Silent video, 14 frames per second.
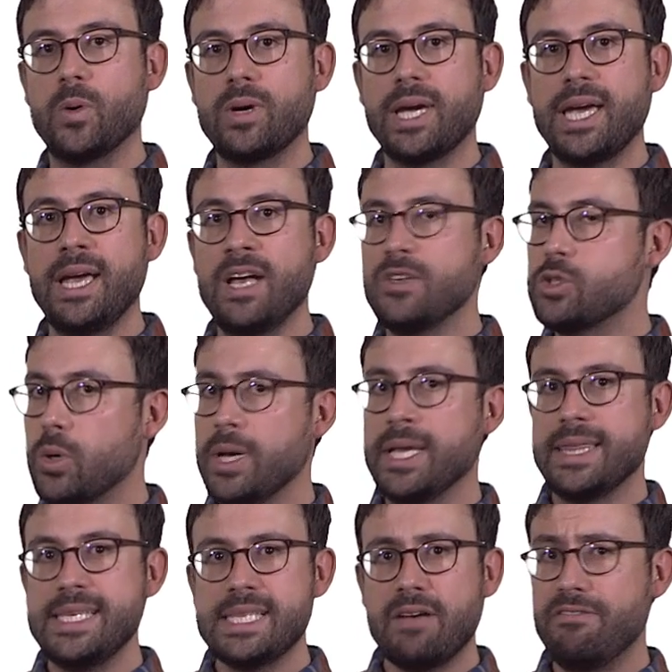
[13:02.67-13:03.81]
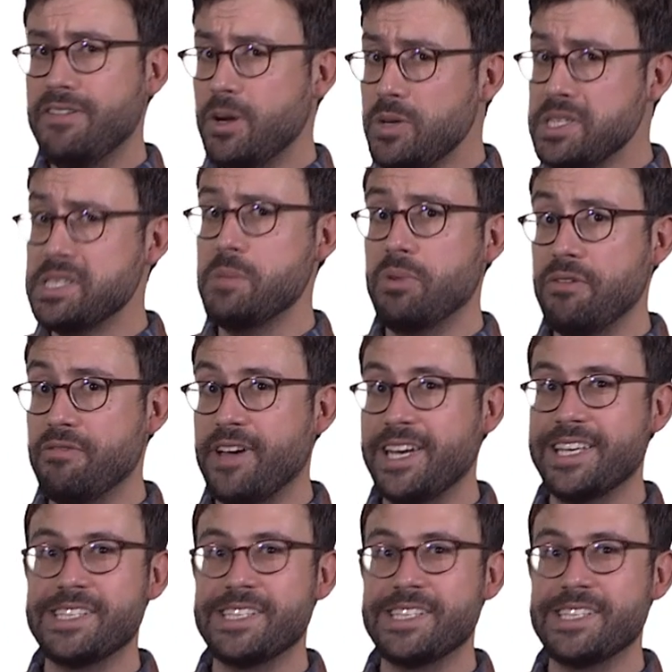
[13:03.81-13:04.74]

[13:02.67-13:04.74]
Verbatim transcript: Okay, so these are very simplified